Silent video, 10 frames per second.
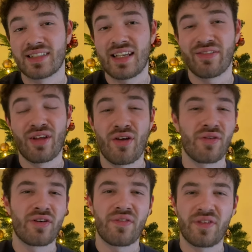And even though
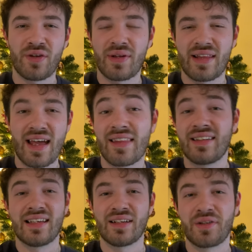there are a few in there that
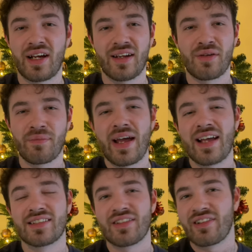didn't quite compare
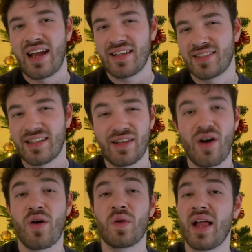to the rest, in the whole,